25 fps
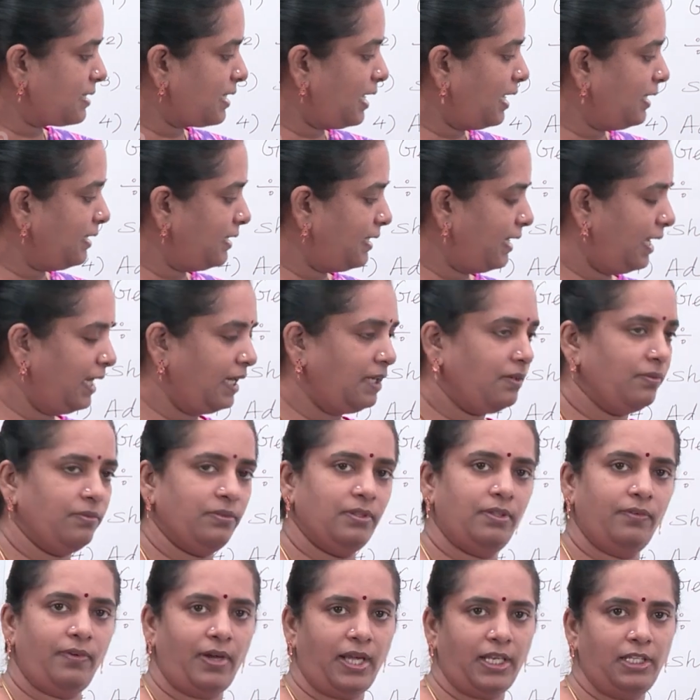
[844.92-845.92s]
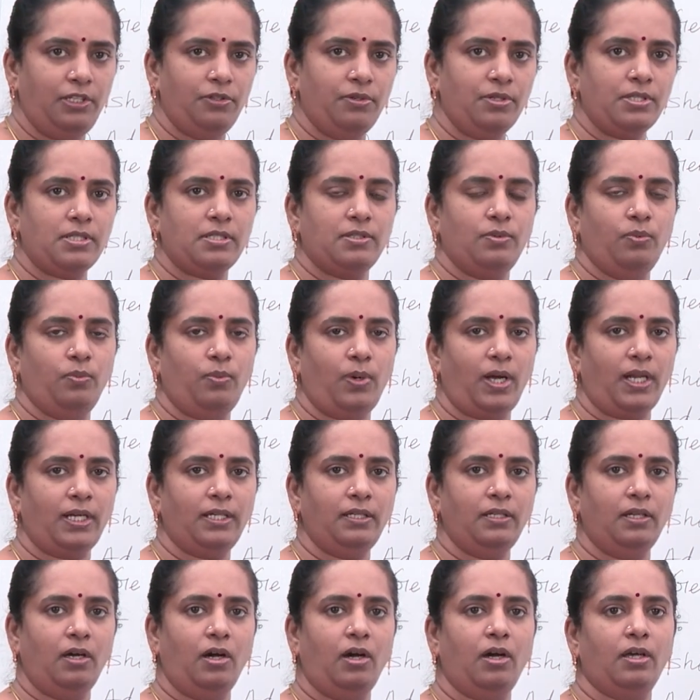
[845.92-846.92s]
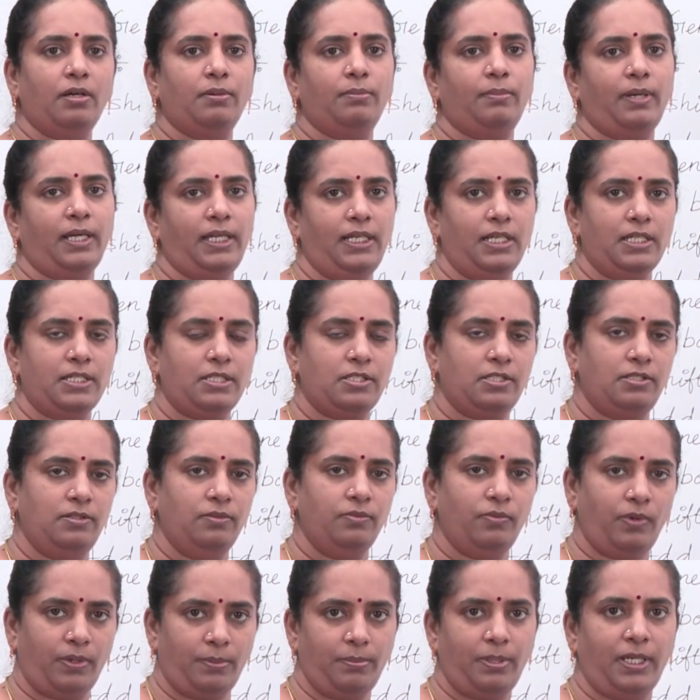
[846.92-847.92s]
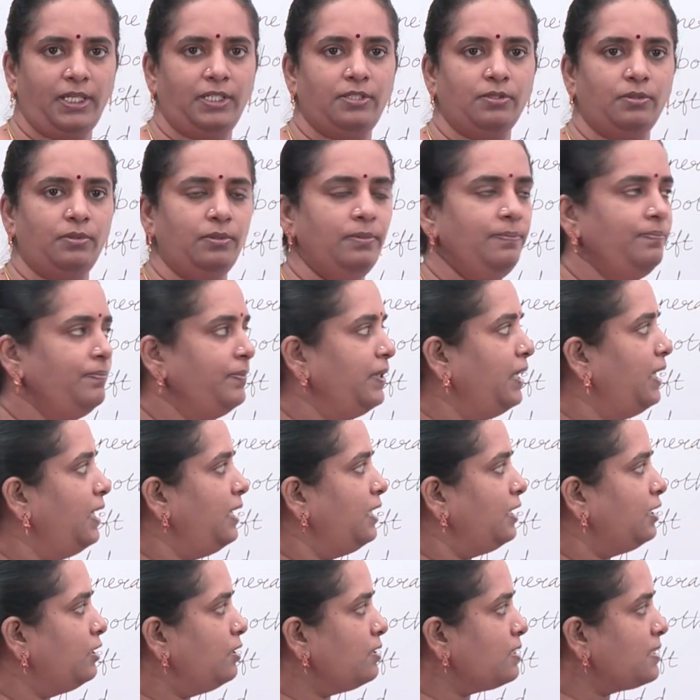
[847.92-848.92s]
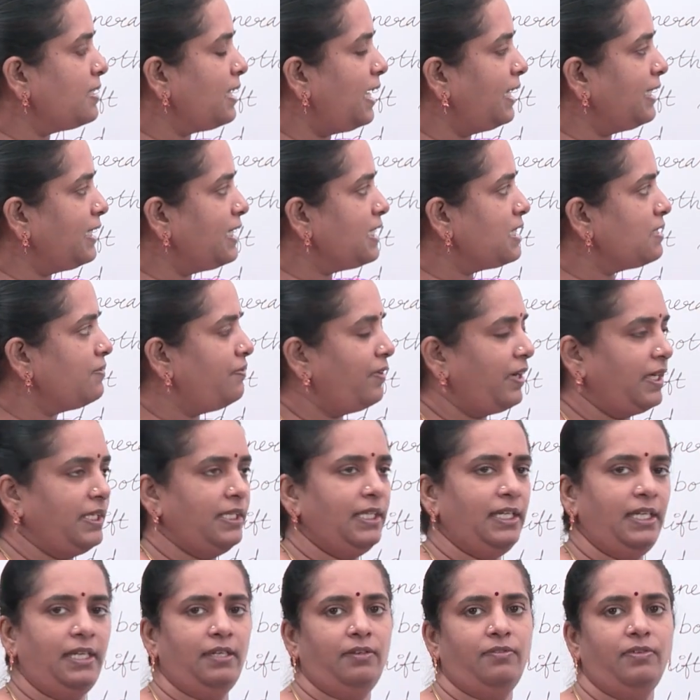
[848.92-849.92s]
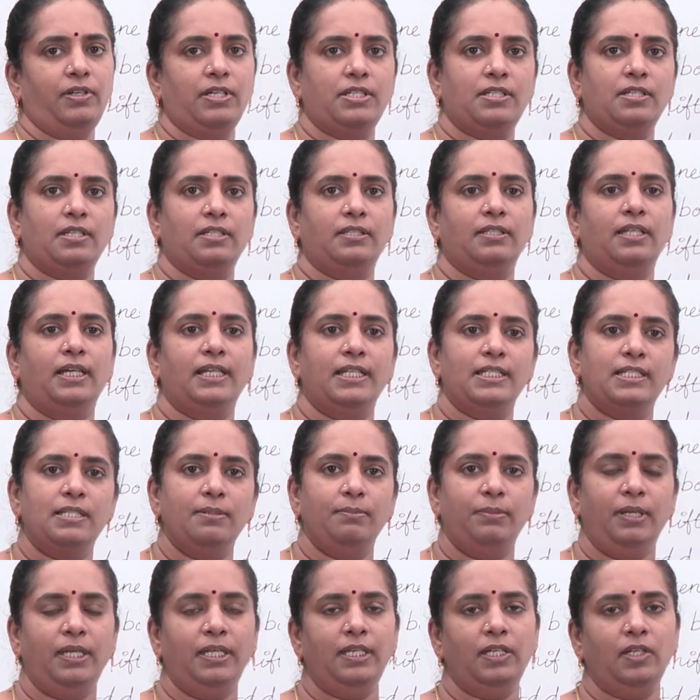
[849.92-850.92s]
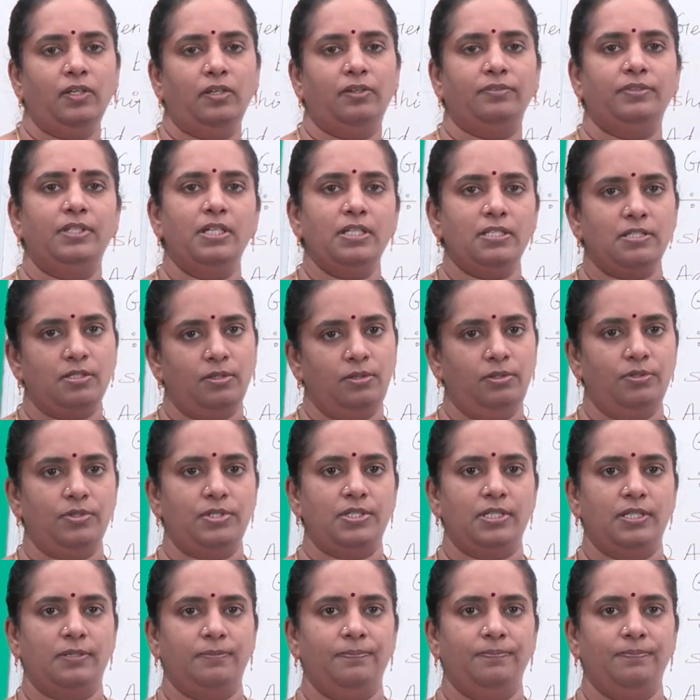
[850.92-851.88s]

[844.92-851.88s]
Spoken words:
can take the values 1 or minus 1 by 2 to satisfy the equation, that is the meaning of the solution.